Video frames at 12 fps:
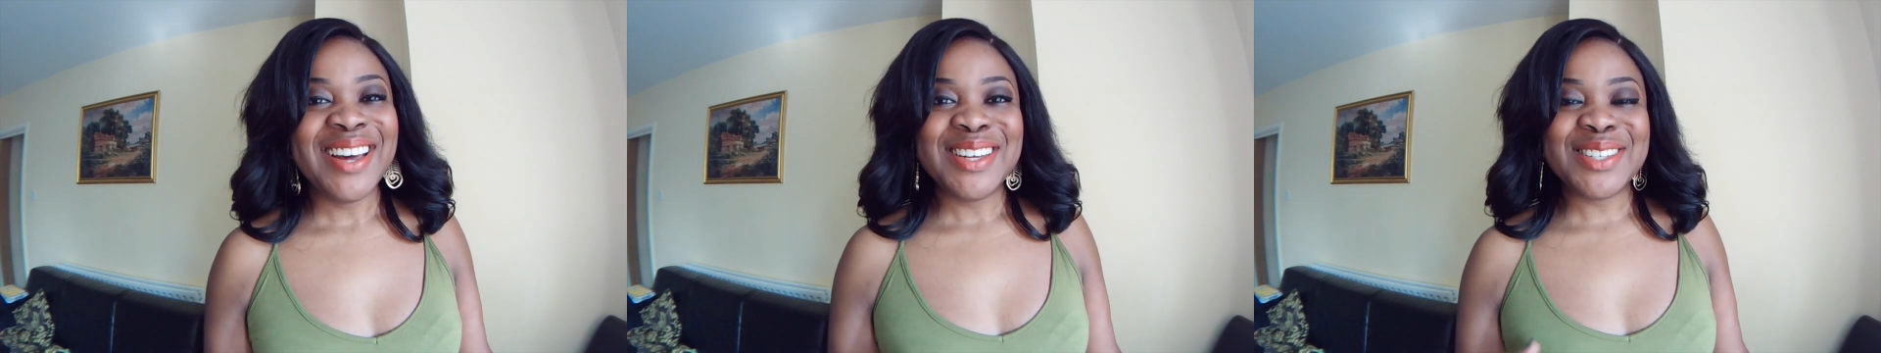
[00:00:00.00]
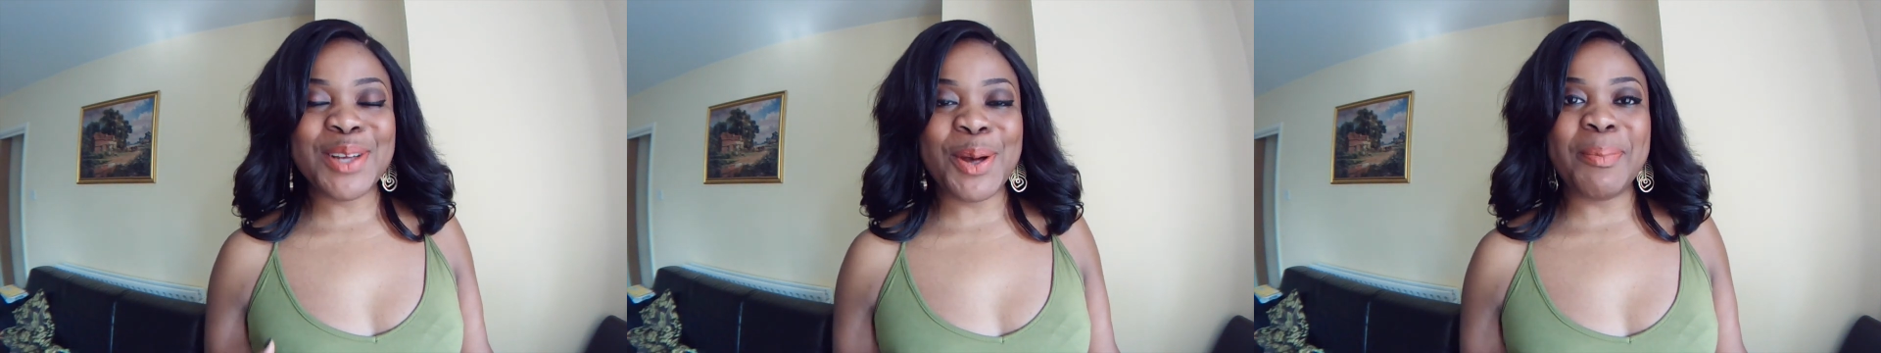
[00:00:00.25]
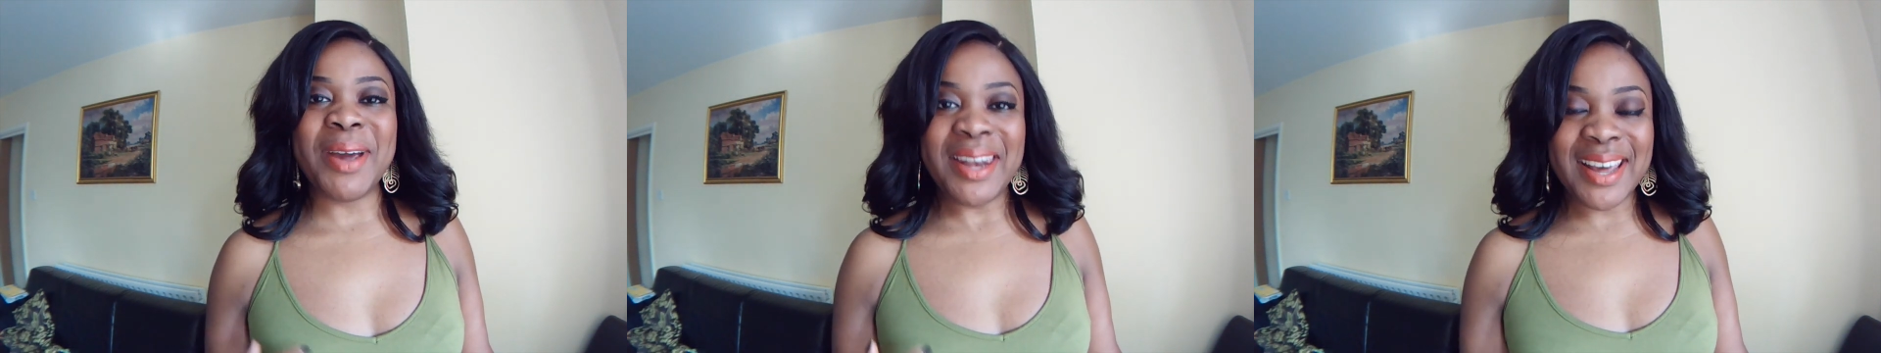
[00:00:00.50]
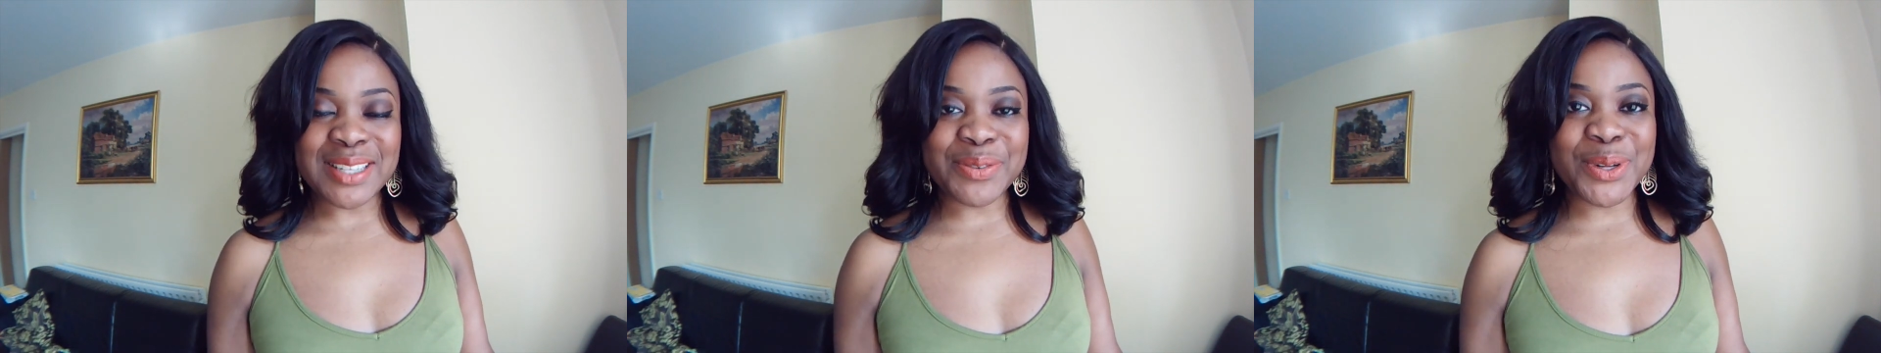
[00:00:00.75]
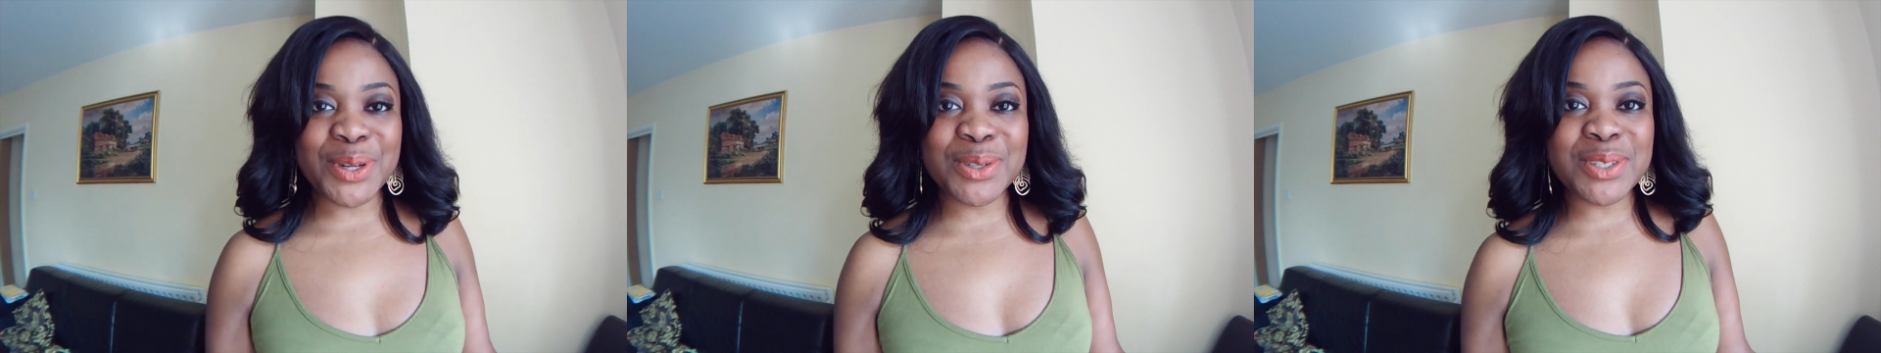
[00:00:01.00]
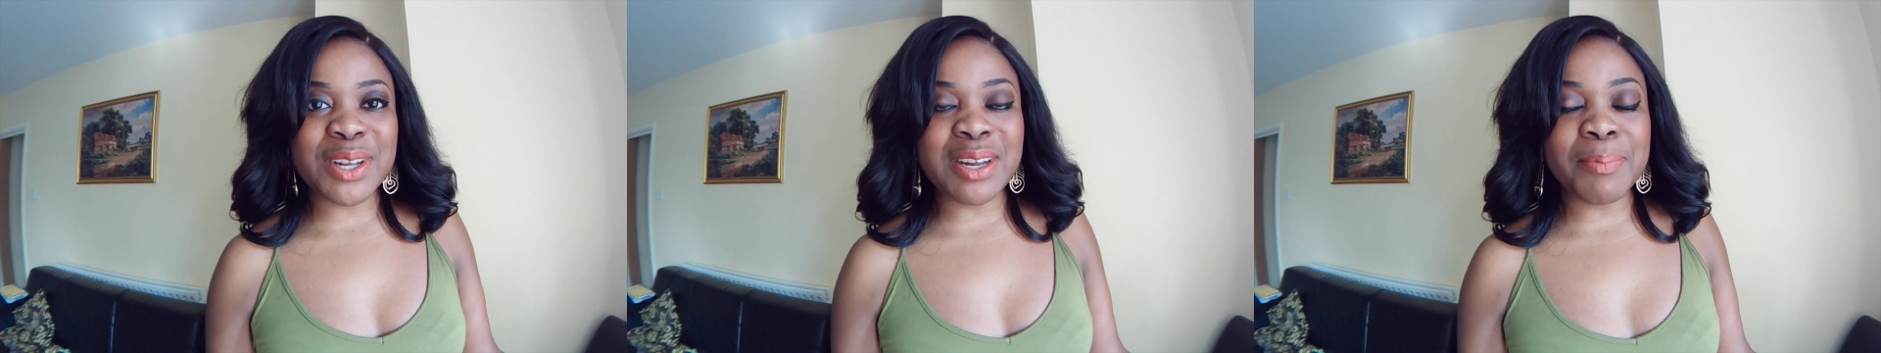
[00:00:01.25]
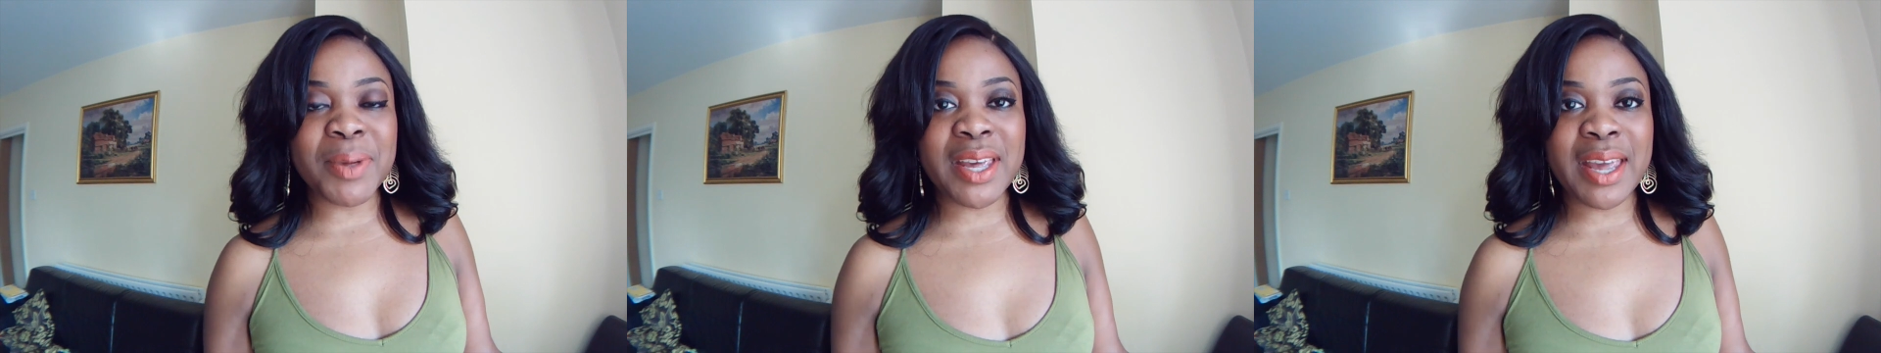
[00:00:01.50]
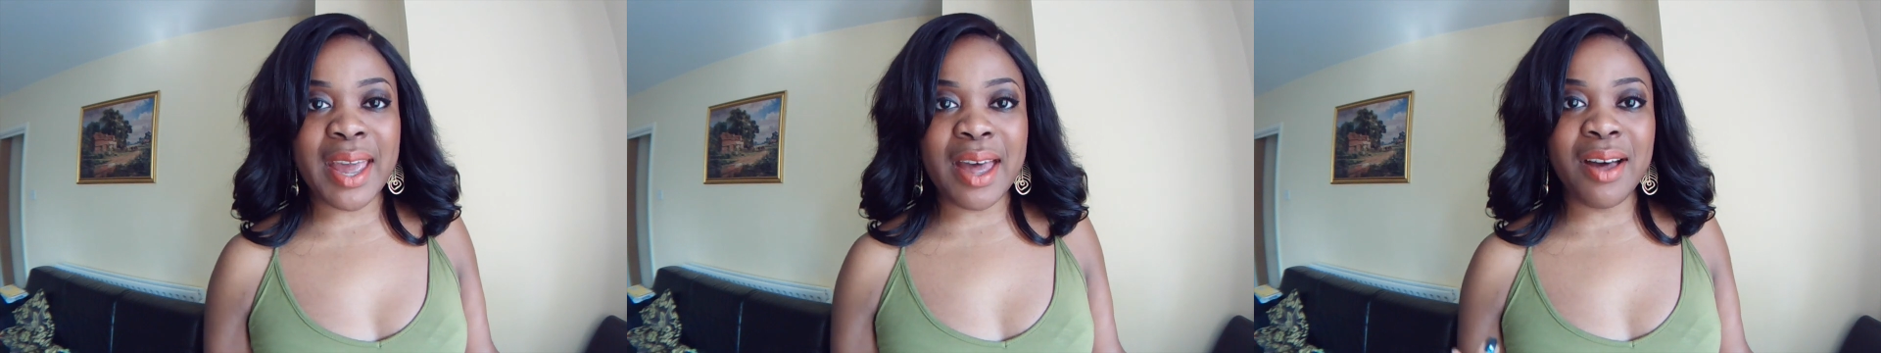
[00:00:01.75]
So my next video is going to
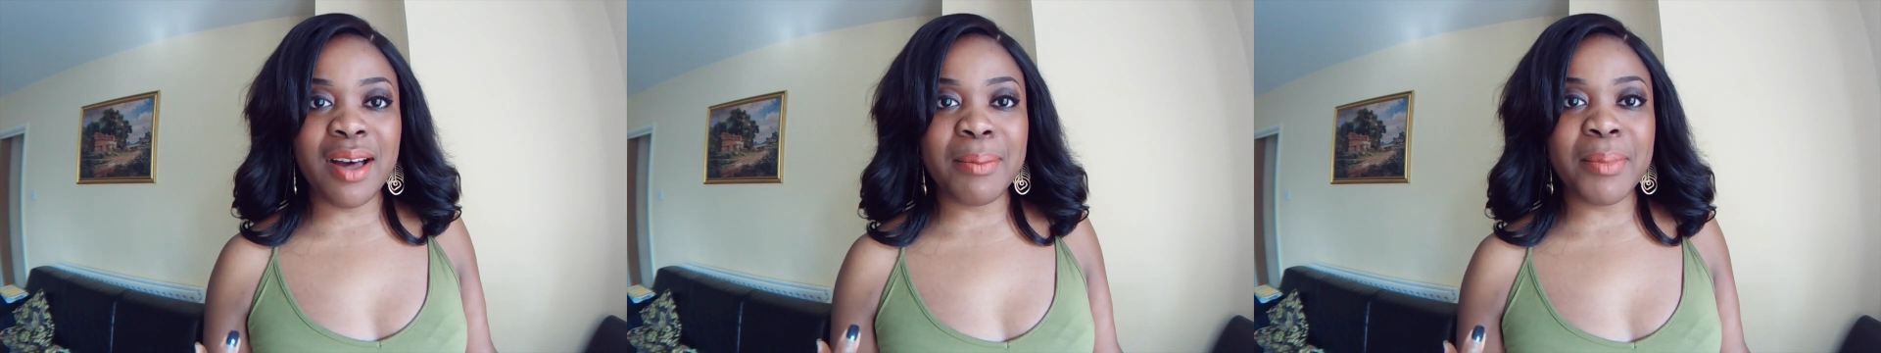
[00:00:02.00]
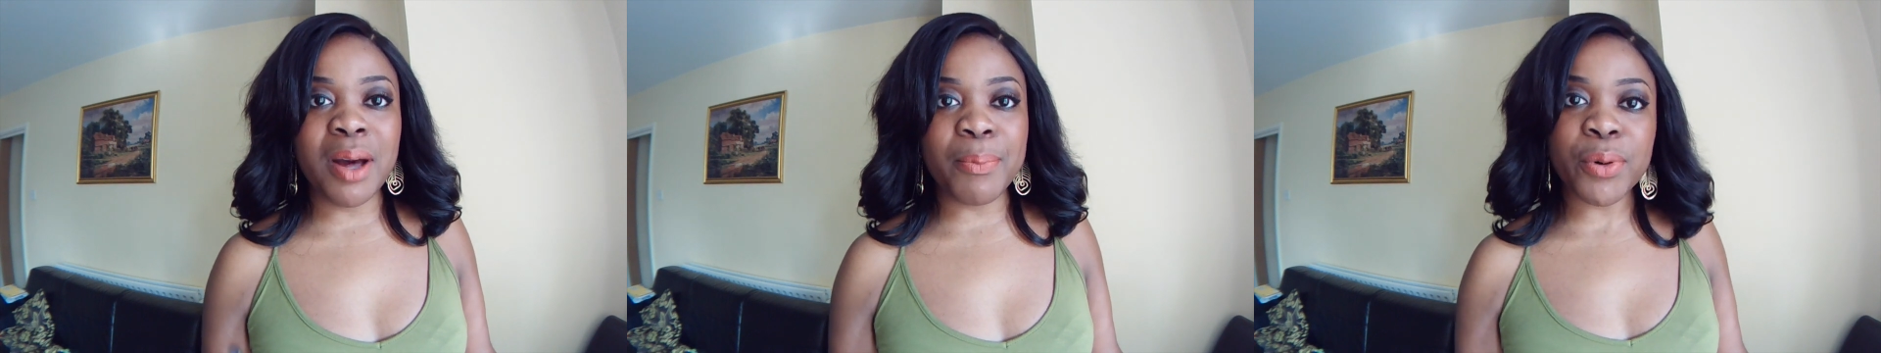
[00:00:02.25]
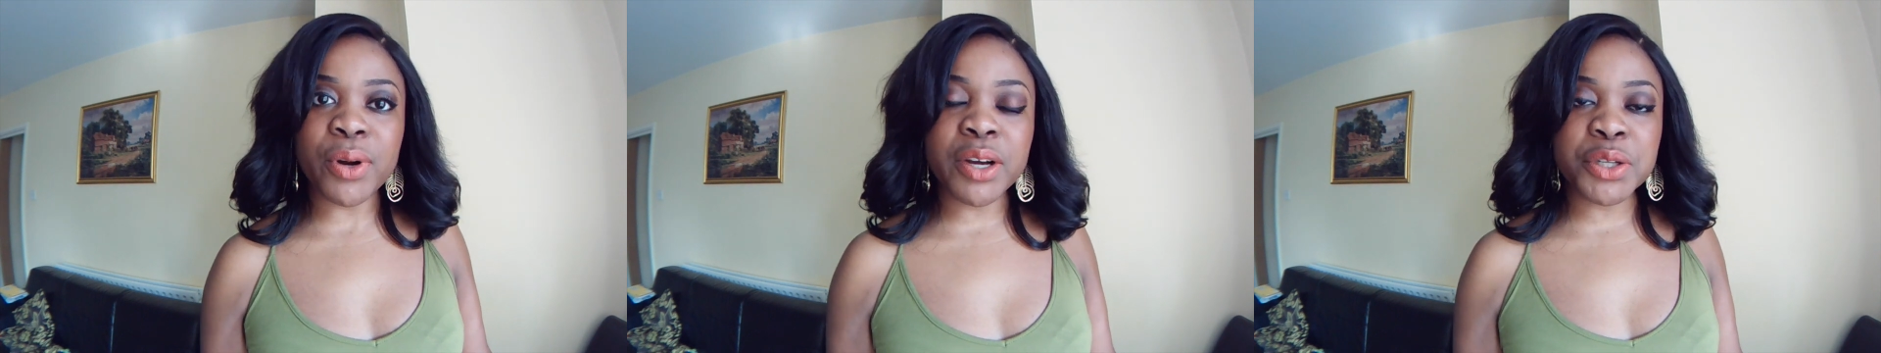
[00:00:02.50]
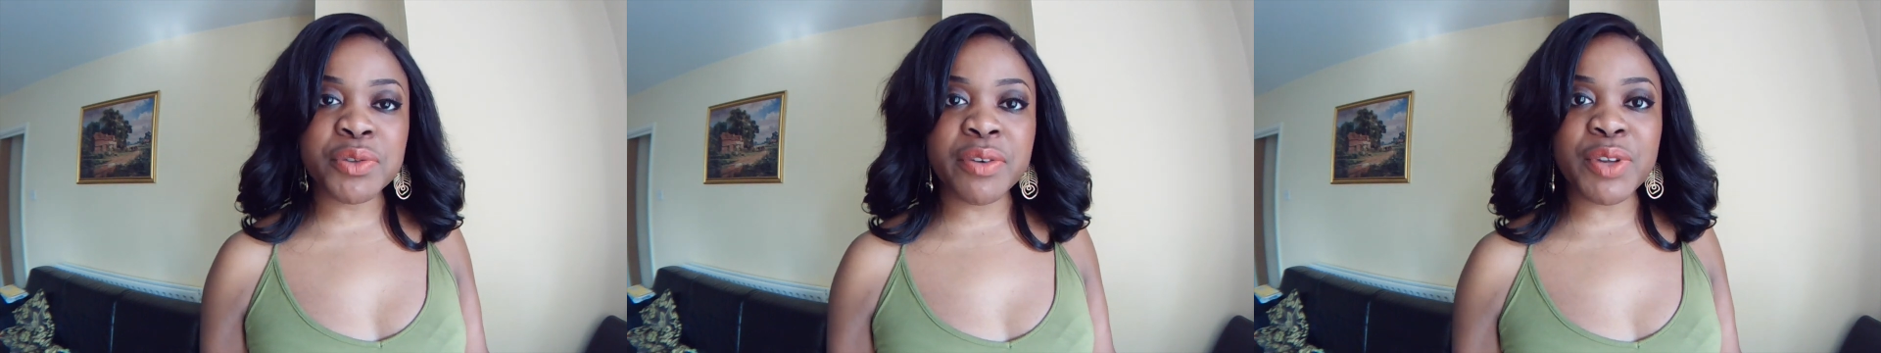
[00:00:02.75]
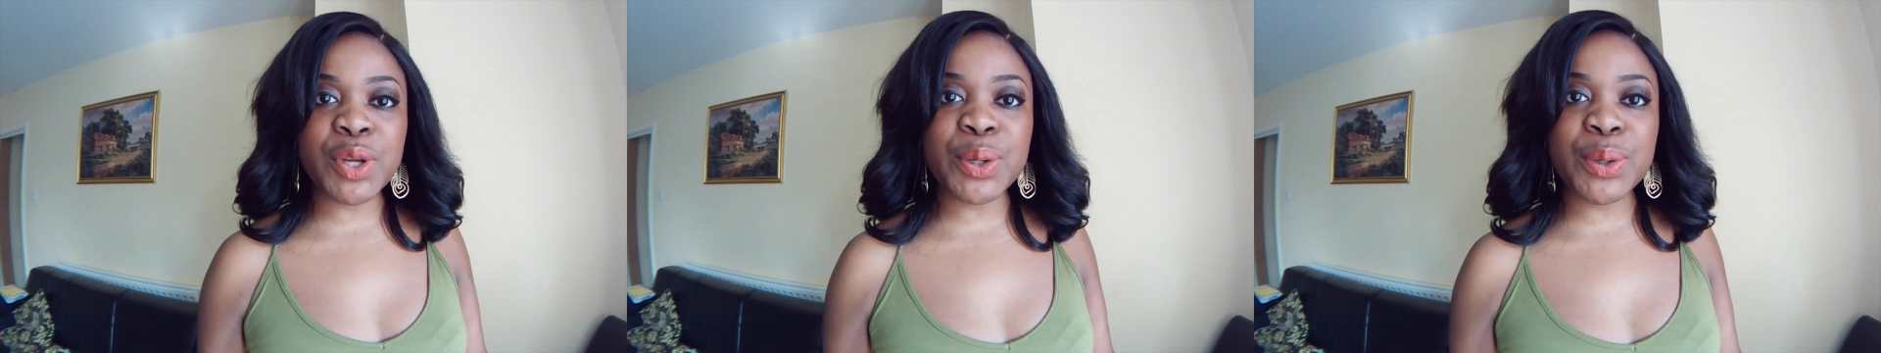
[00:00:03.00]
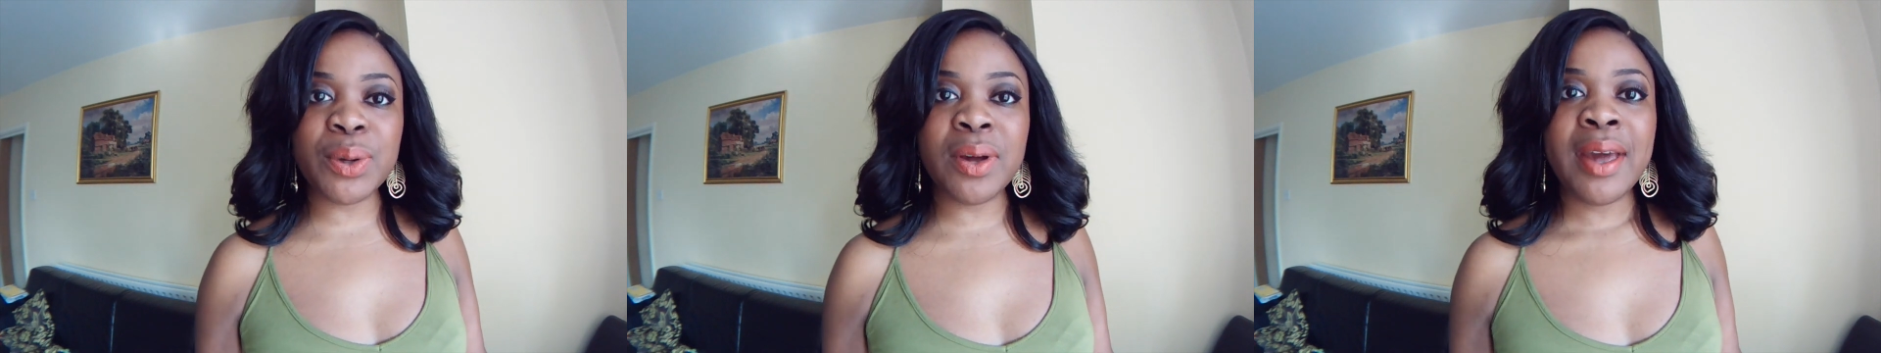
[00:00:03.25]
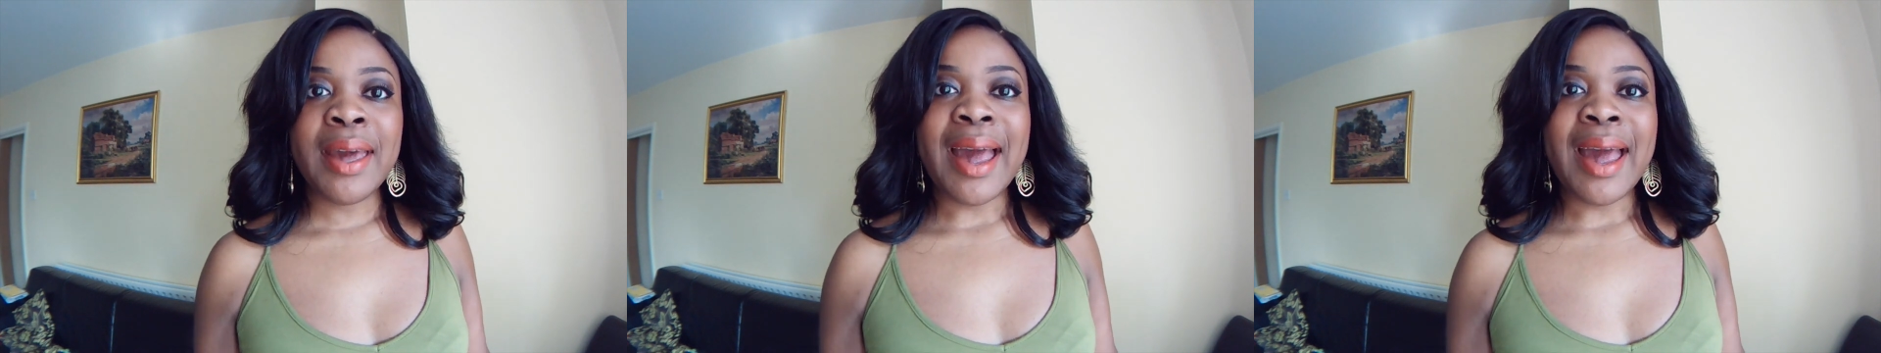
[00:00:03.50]
be a product review,